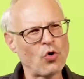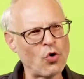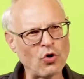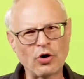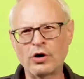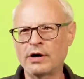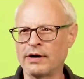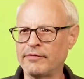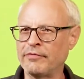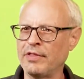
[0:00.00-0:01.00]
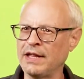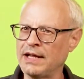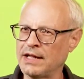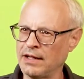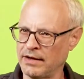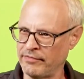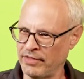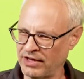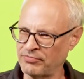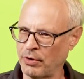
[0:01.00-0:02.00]
core of the,
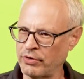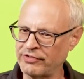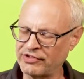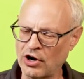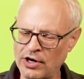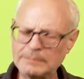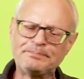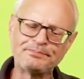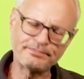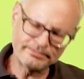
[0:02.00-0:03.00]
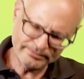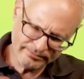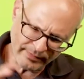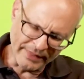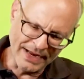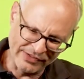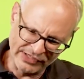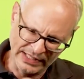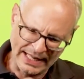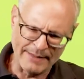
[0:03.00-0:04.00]
of the exploding star that has
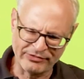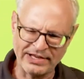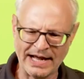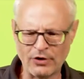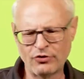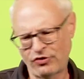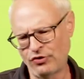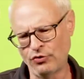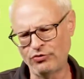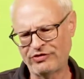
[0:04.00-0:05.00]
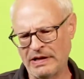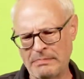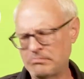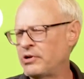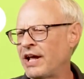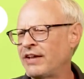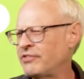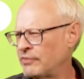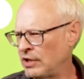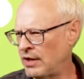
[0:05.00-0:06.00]
collapsed down to some
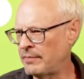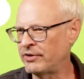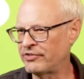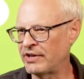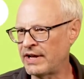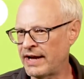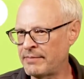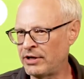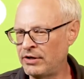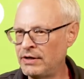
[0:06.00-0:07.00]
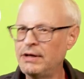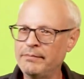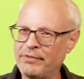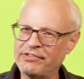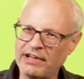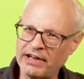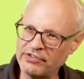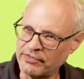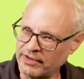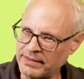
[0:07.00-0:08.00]
tens of kilometers in diameter, the
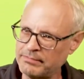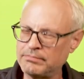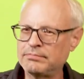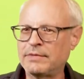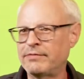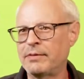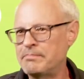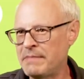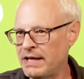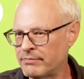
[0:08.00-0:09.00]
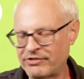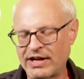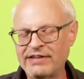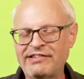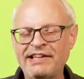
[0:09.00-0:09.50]
size of a, of a medium sized